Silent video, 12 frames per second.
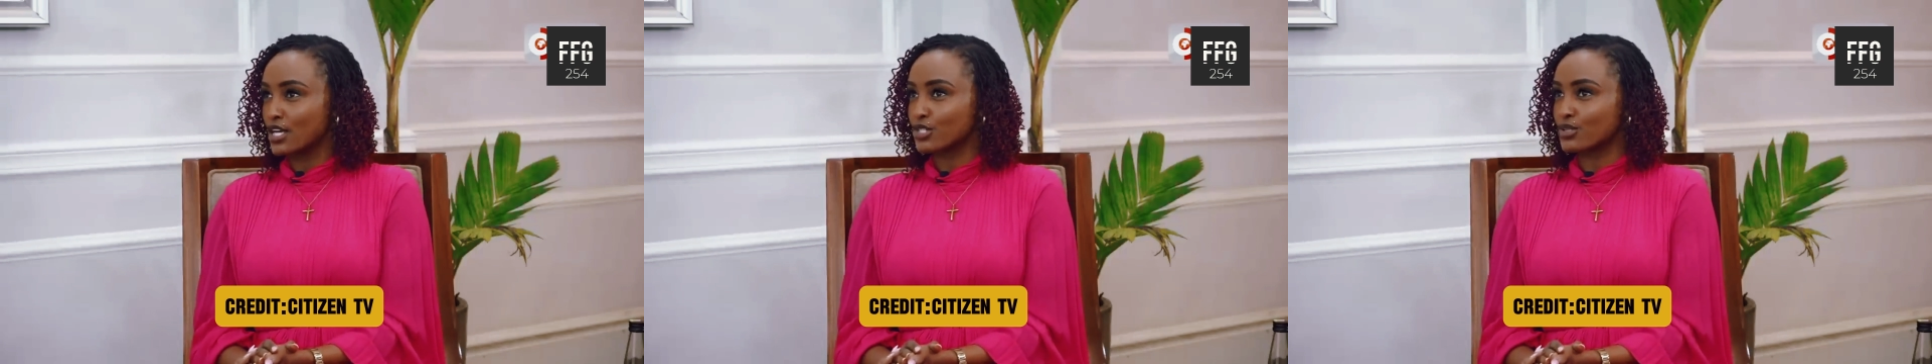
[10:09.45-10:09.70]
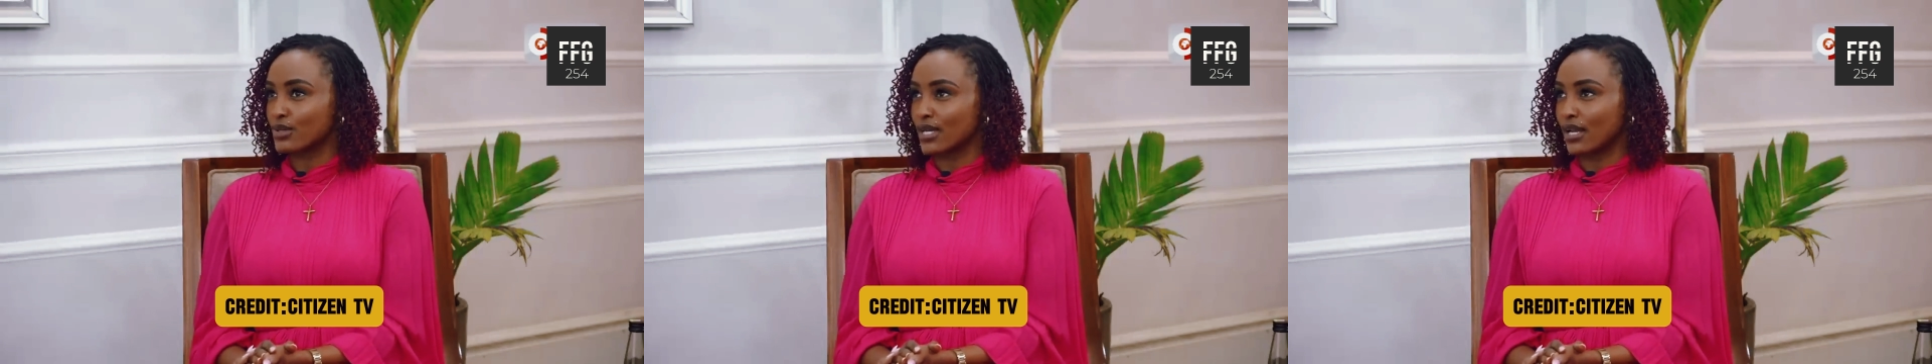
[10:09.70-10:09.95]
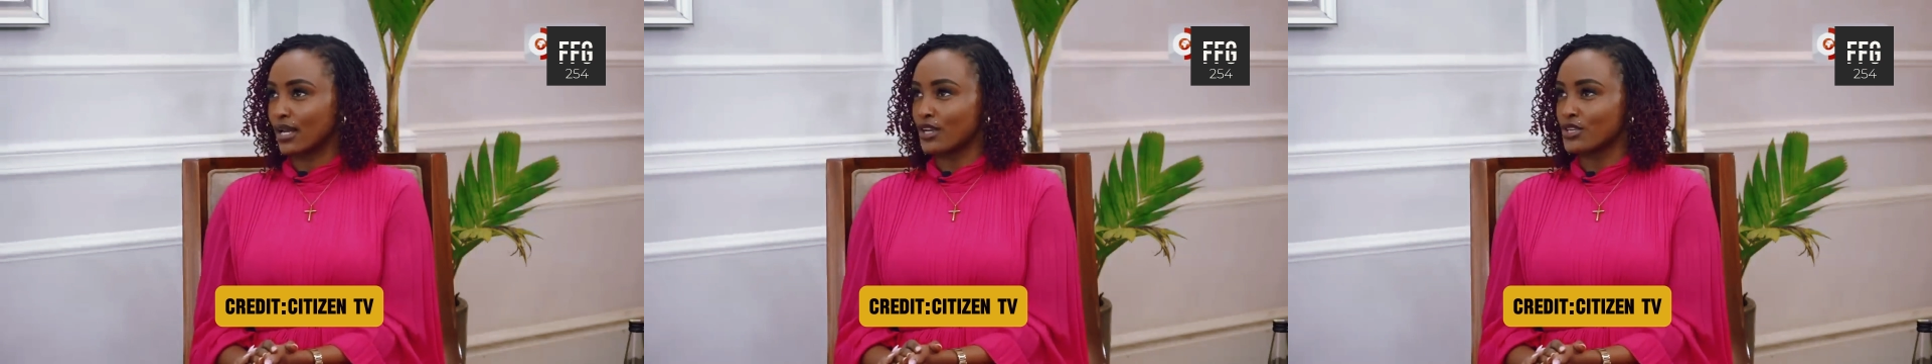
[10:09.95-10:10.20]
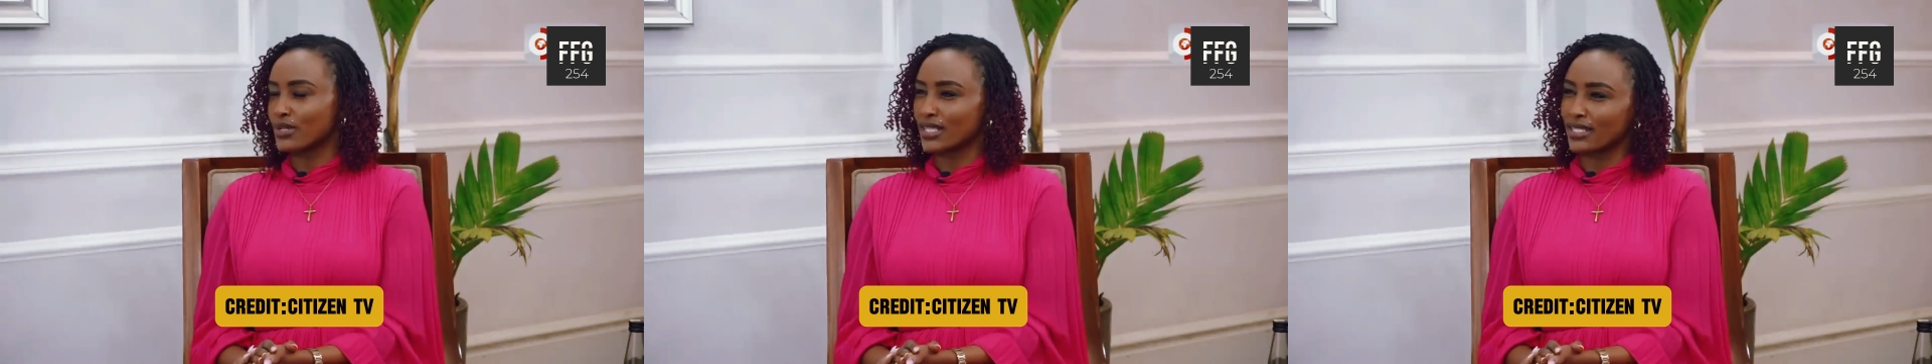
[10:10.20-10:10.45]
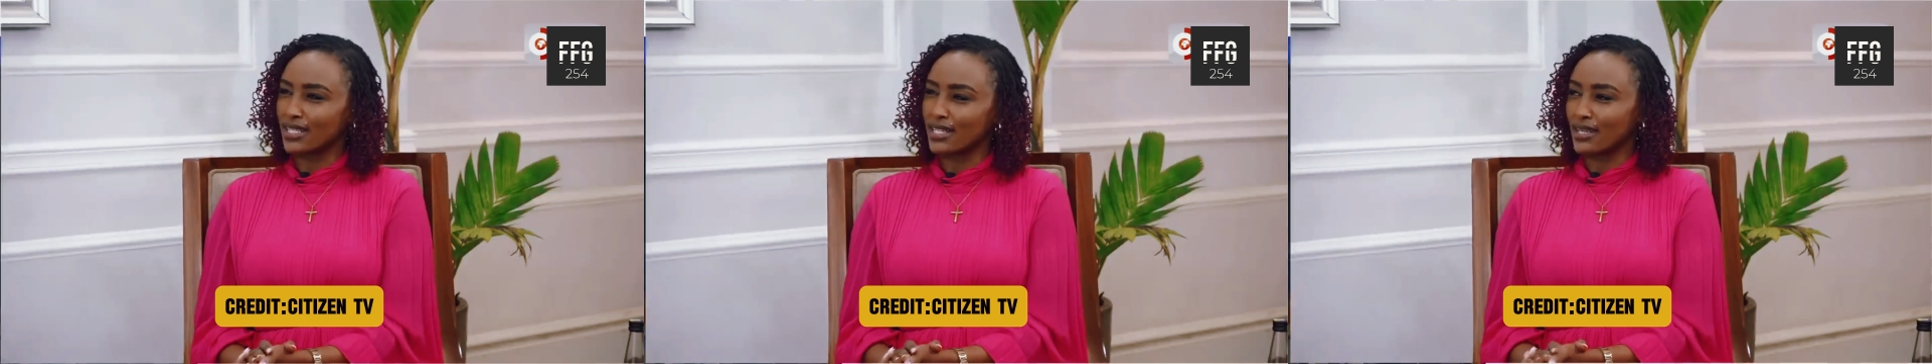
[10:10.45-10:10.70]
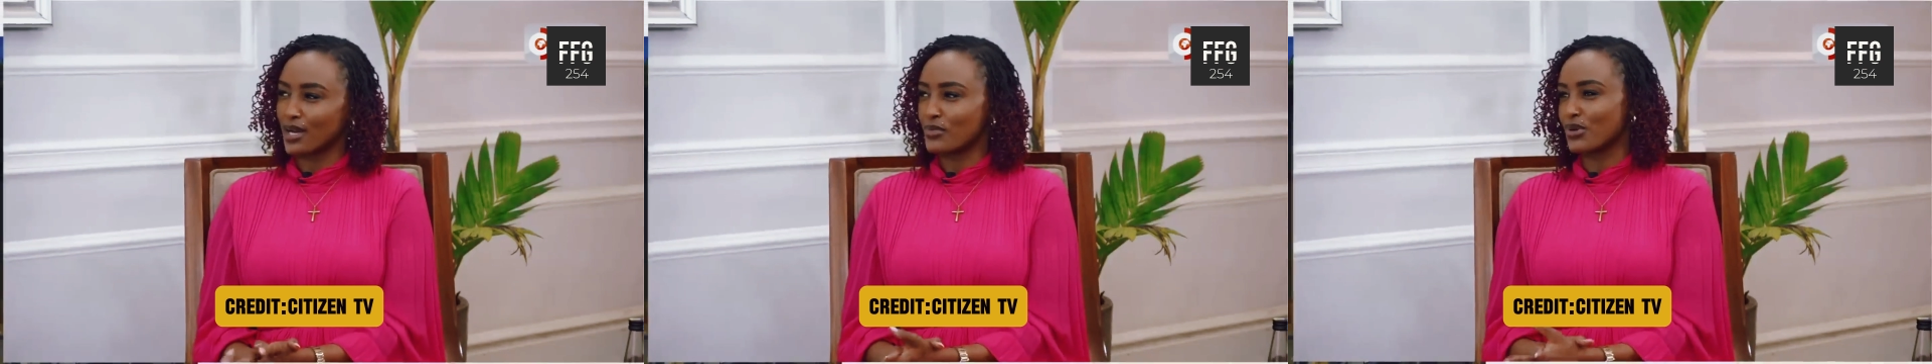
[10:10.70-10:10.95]
so that now you can
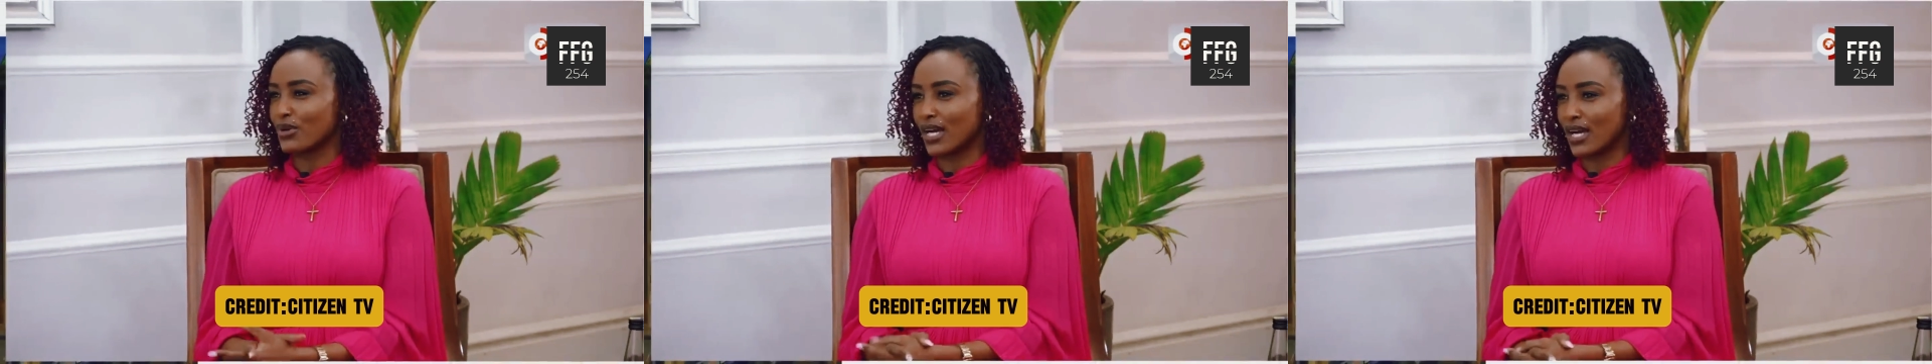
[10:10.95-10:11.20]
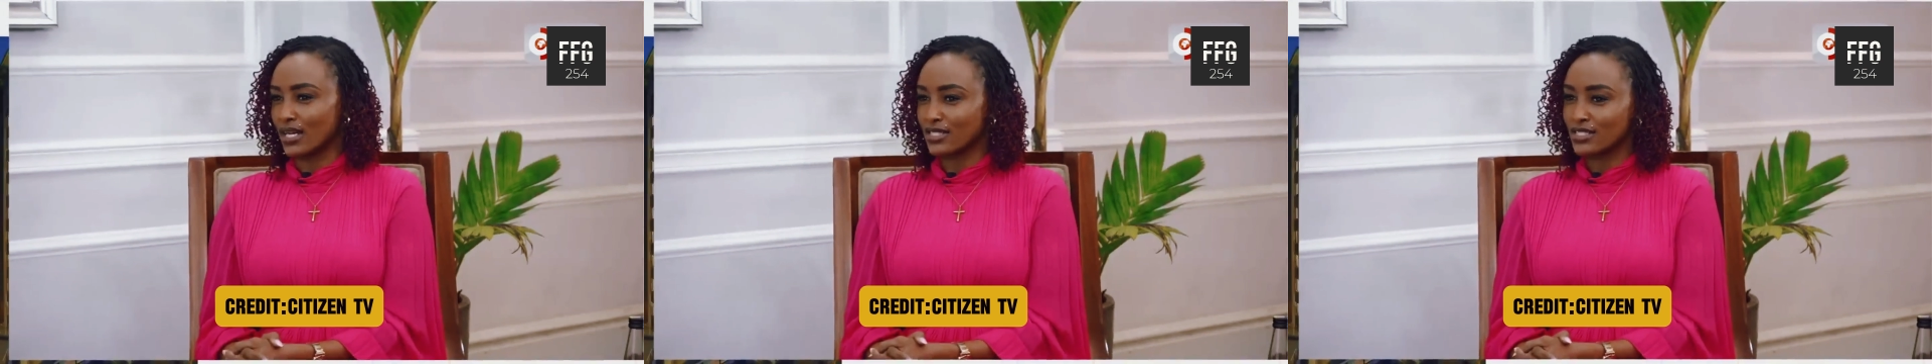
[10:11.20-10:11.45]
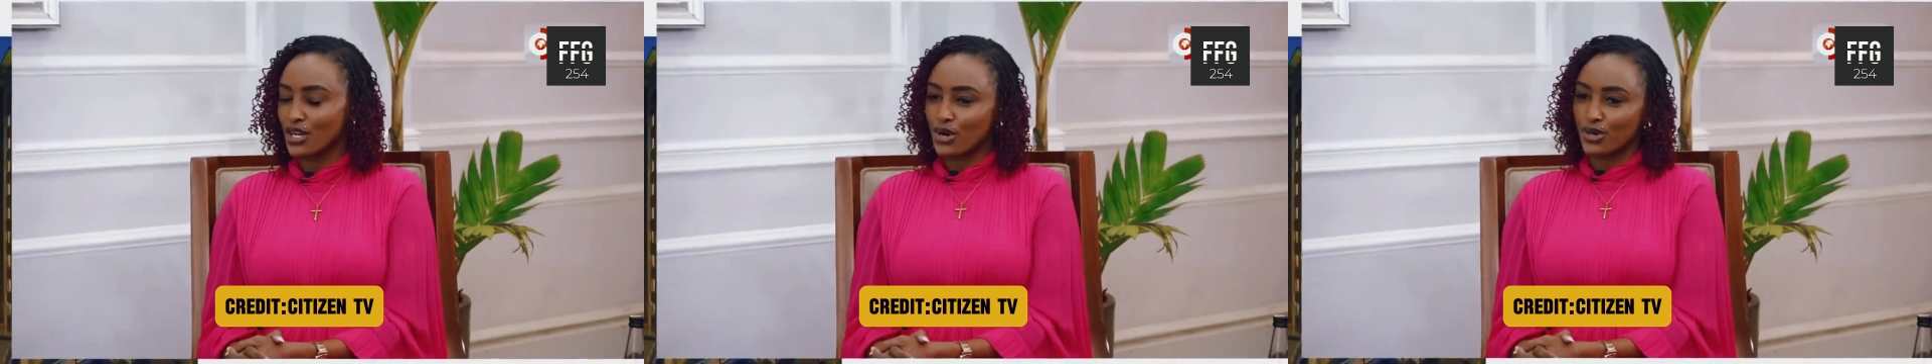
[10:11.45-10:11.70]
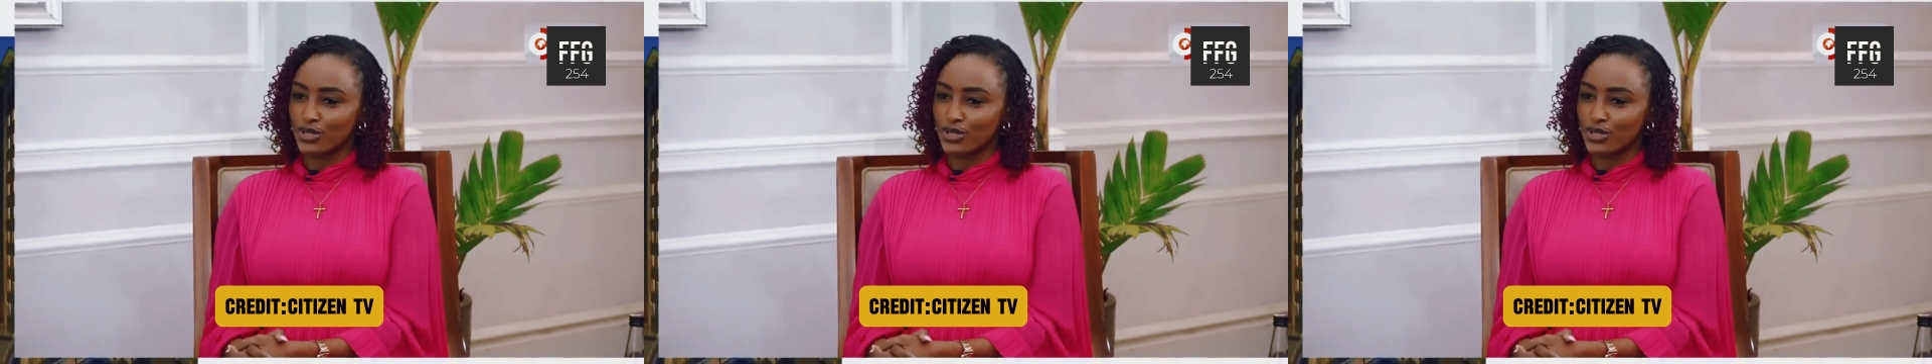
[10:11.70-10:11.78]
clean up your act,